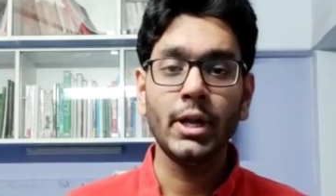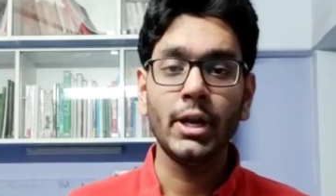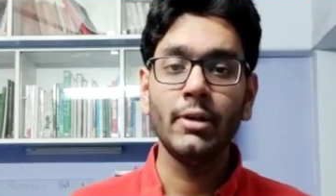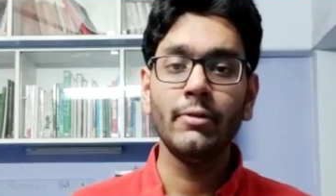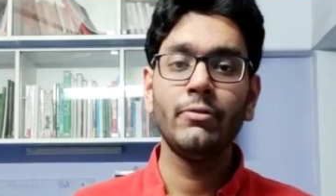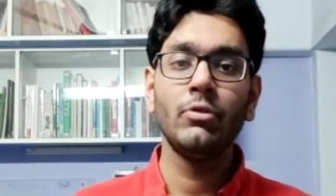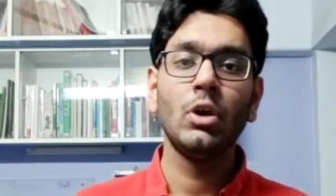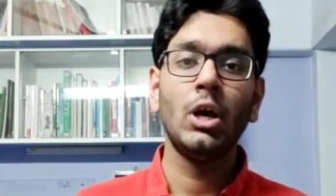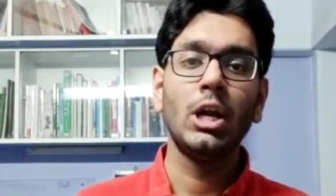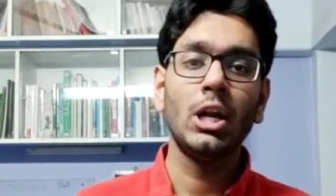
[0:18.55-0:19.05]
And
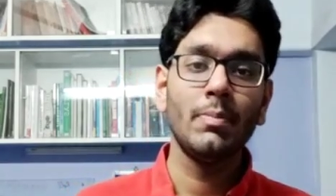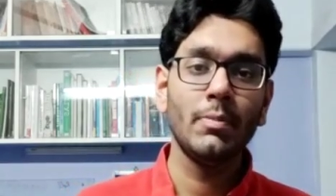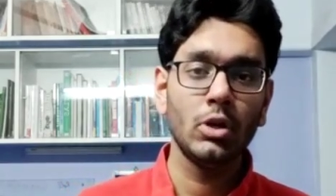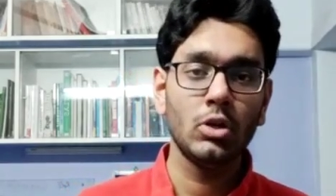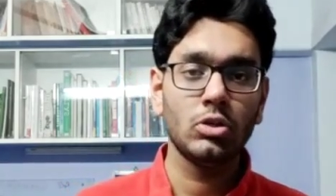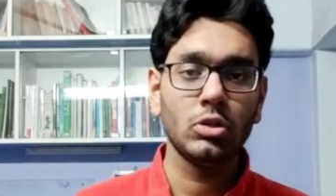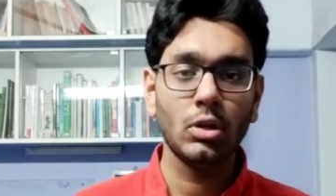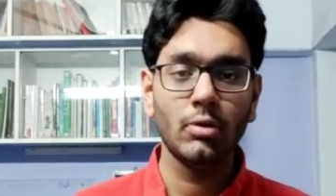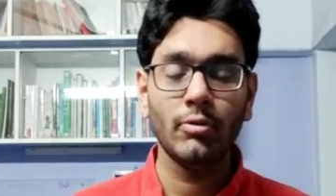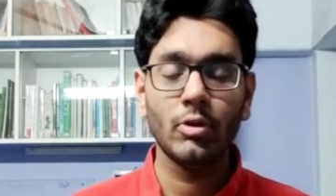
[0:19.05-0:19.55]
if you're unable
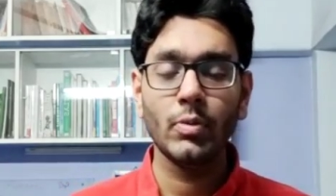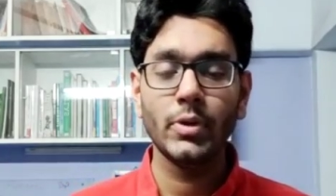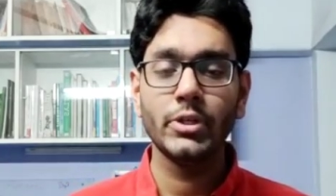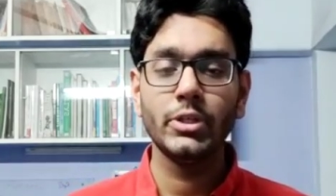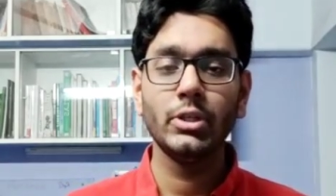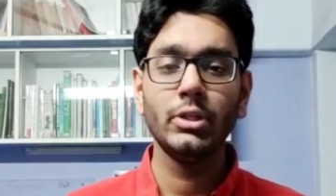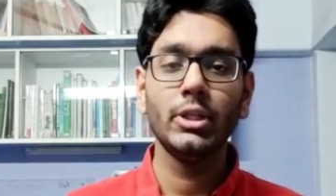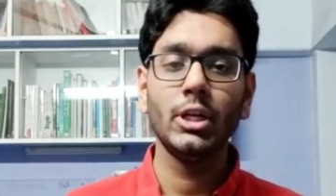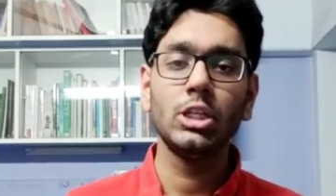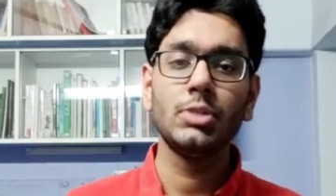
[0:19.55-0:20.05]
to solve a
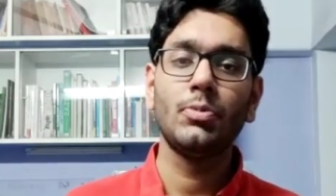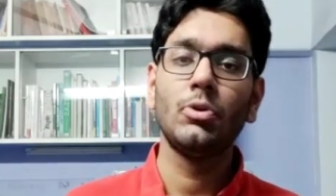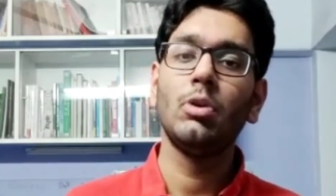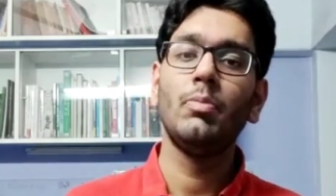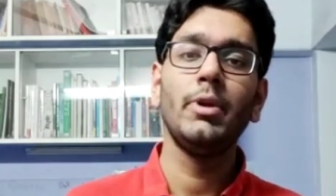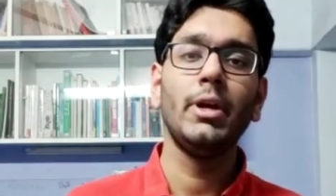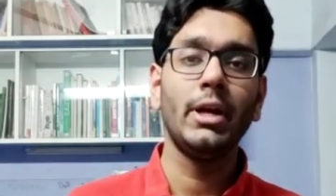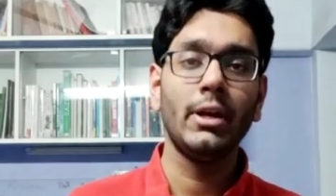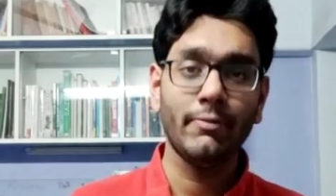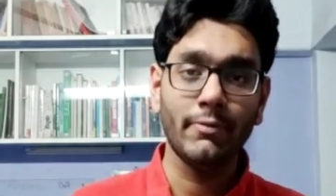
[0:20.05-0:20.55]
question, then it's
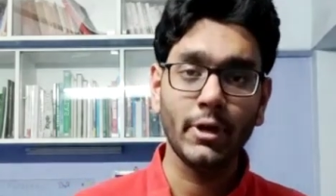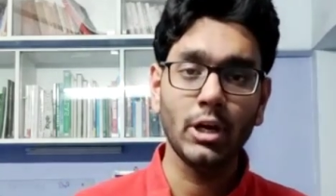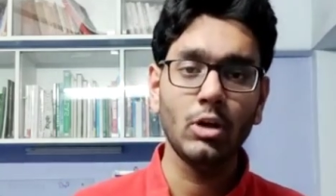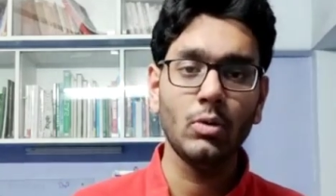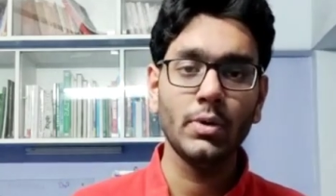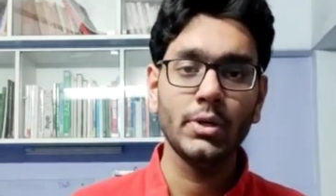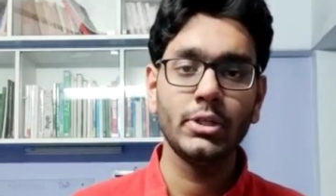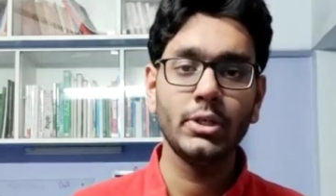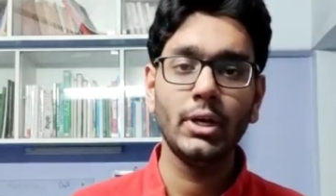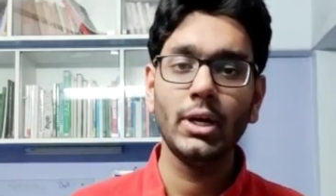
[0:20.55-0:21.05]
probably a
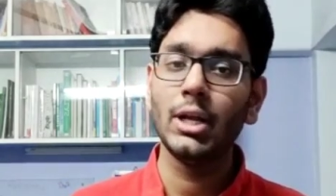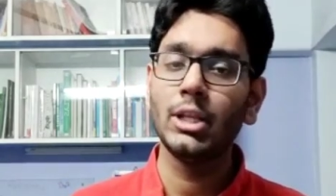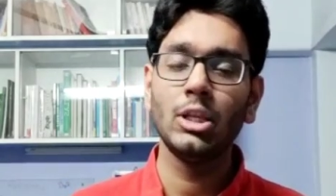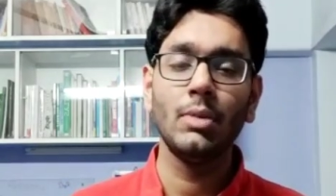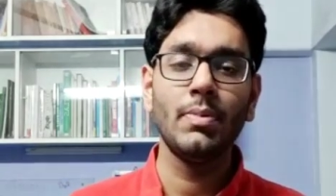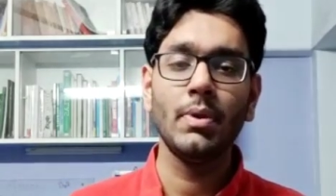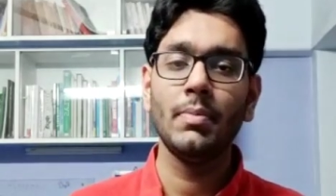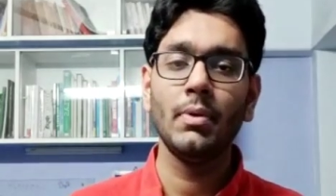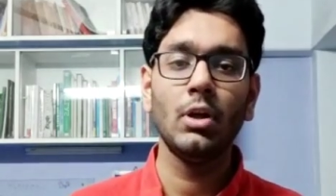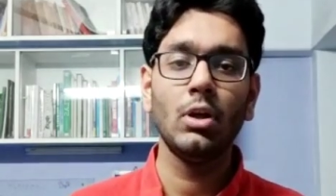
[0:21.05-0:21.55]
difficult question and
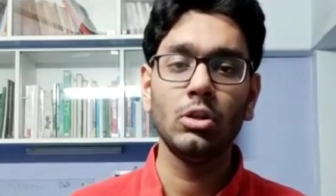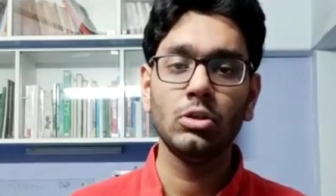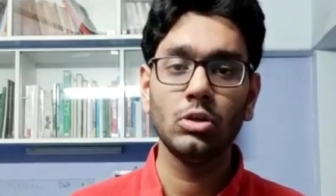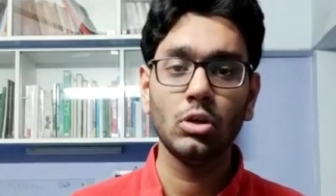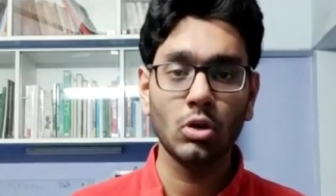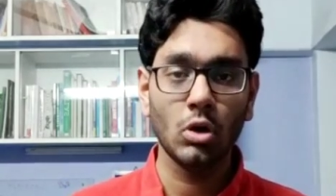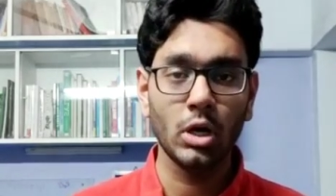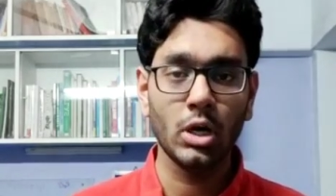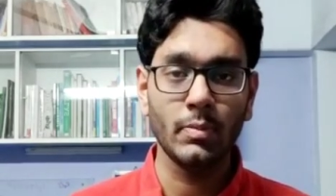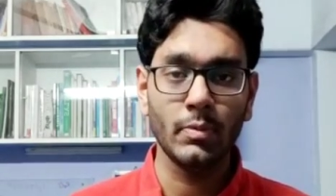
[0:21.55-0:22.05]
other people are
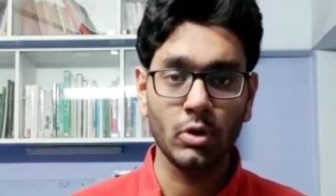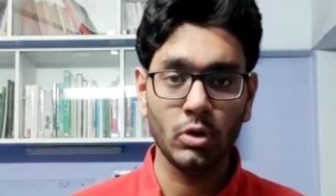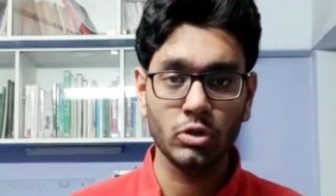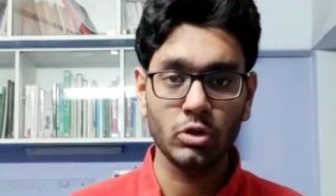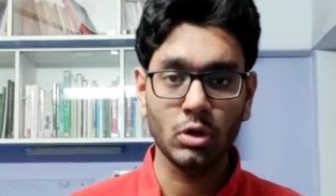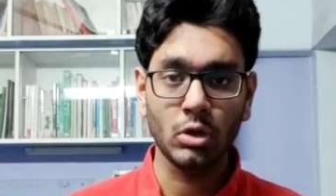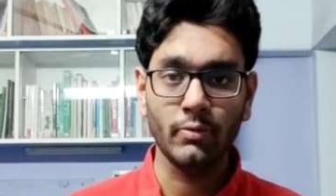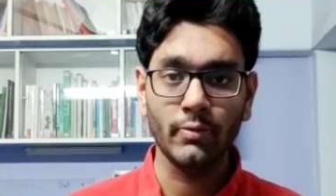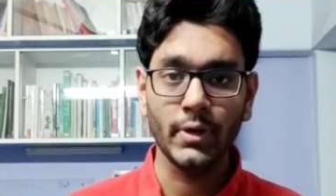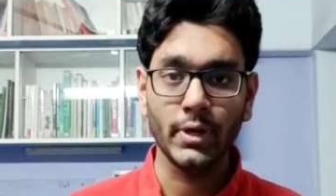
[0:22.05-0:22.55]
also not able to
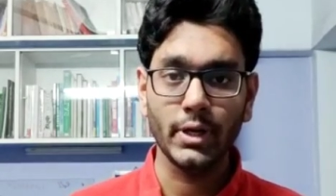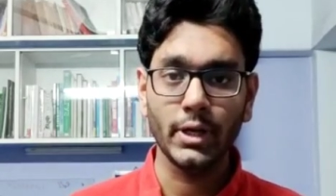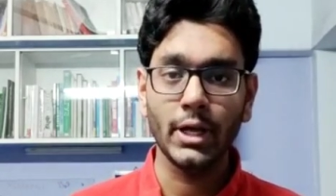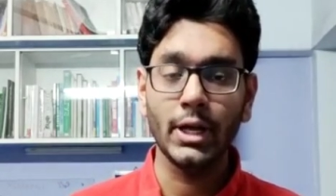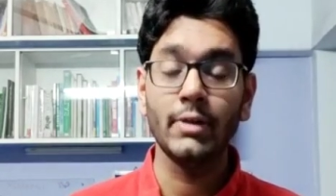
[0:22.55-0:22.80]
solve it.